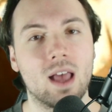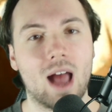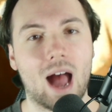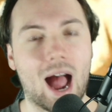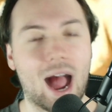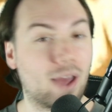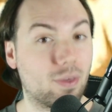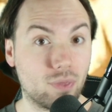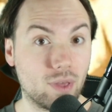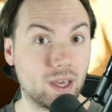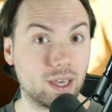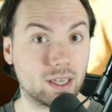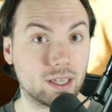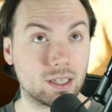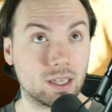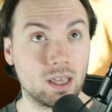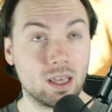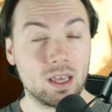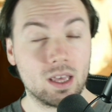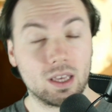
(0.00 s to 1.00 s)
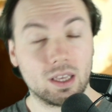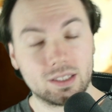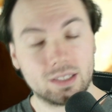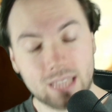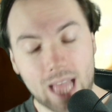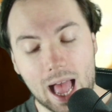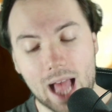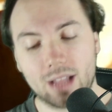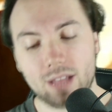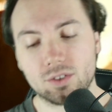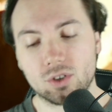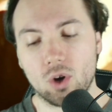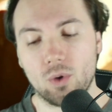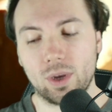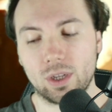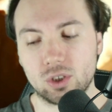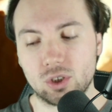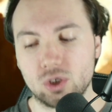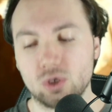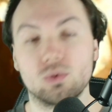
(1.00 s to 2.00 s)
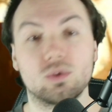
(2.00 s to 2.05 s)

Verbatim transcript: I think not going too